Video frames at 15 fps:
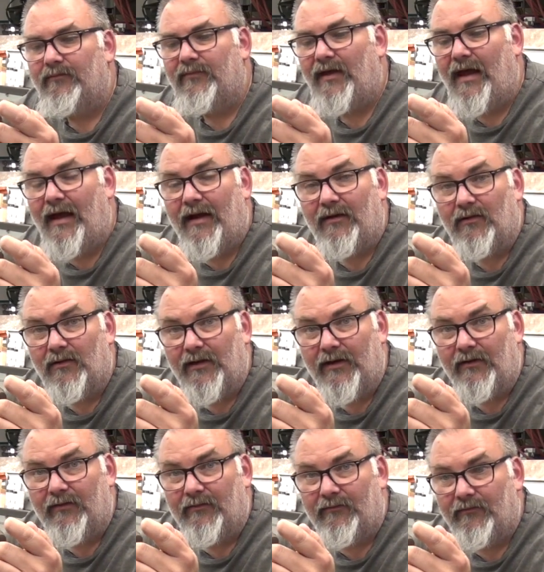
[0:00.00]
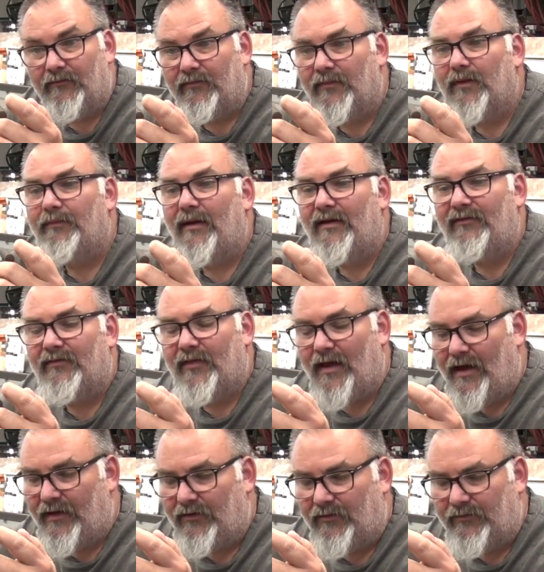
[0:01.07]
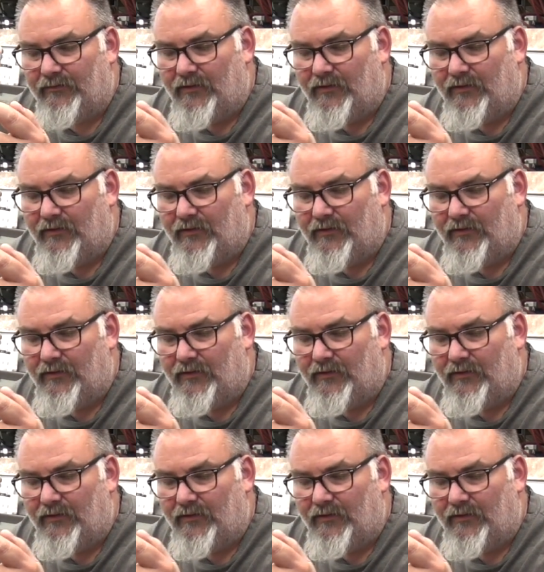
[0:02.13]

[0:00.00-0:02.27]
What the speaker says: handle here, the base of the handle.